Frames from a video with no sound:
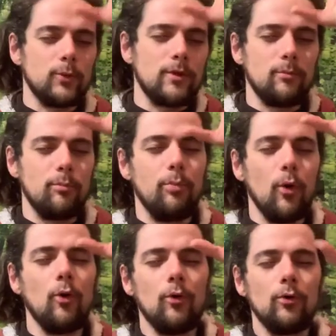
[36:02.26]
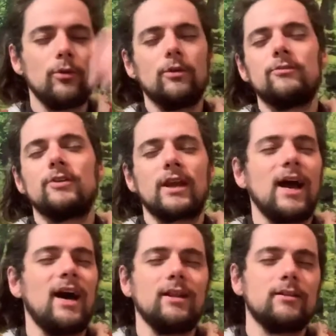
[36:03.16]
a ball of a
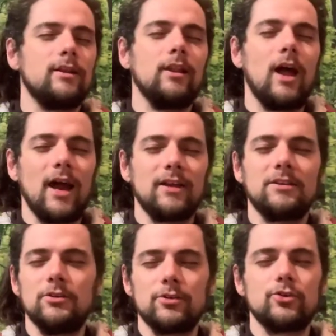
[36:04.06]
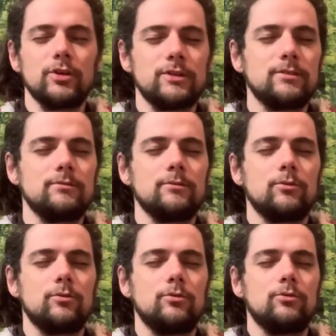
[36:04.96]
coloured light, your choice.
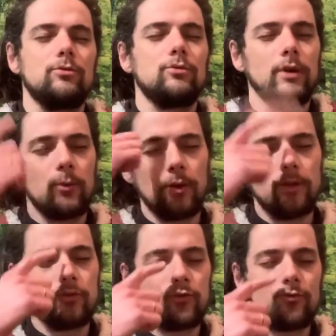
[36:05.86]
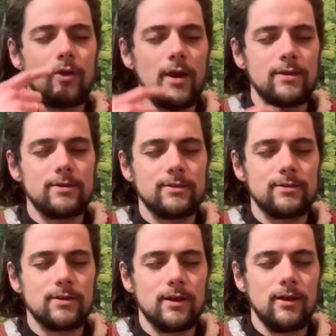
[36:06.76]
And I want you to trace
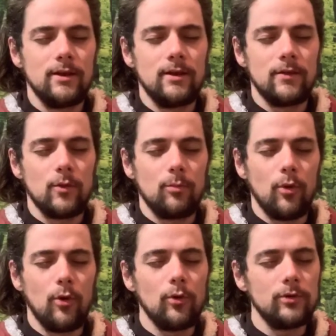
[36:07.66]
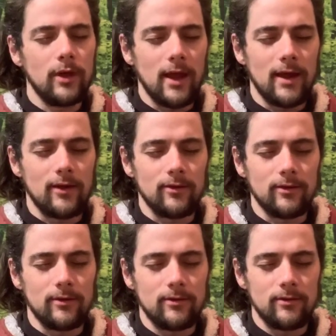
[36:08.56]
the ball down
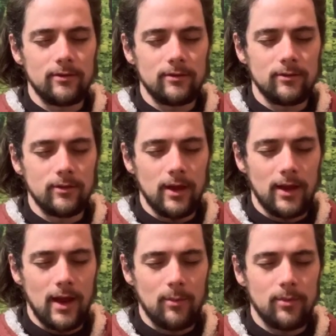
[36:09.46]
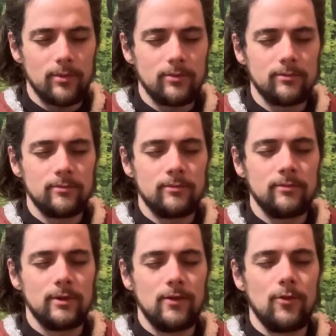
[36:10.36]
and up
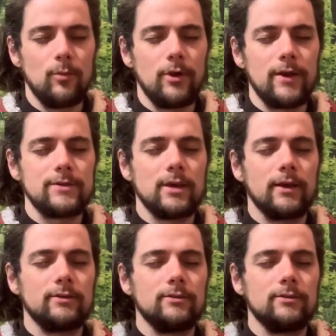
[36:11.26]
in the breath cycle.